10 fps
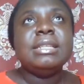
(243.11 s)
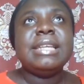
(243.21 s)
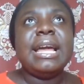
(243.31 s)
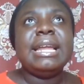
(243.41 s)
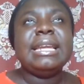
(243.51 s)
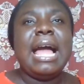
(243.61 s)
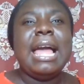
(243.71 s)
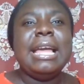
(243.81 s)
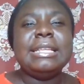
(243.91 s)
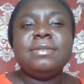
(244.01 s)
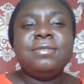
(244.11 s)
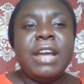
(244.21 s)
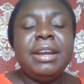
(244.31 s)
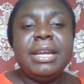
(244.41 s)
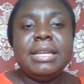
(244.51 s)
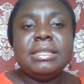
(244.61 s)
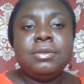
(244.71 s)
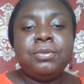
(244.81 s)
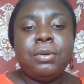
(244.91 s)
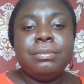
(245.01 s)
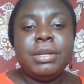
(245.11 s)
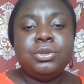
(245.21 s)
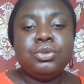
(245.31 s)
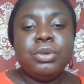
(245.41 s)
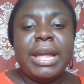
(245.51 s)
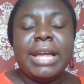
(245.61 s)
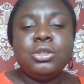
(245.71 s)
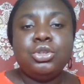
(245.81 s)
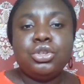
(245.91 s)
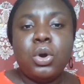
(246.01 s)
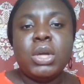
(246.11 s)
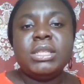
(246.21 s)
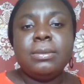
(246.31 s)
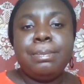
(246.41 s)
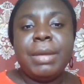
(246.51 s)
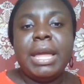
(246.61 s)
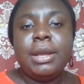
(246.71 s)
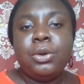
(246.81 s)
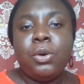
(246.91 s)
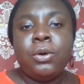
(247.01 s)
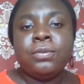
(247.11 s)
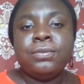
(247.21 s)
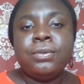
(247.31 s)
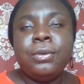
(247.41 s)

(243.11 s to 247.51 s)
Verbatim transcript: then it's very easy for me to endure the pain of